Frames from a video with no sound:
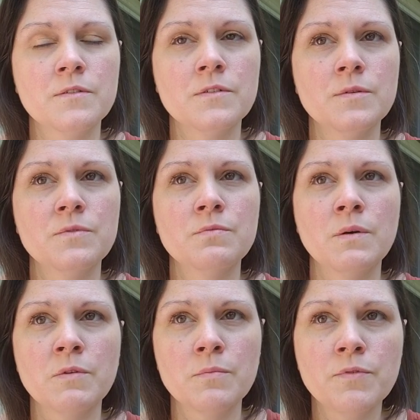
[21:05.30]
groups,
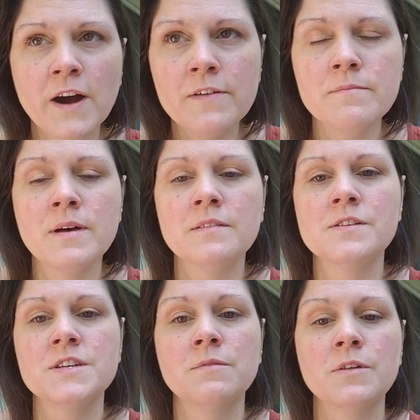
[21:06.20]
when we're private
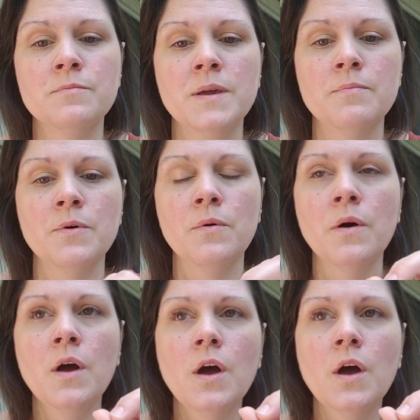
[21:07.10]
messaging with people.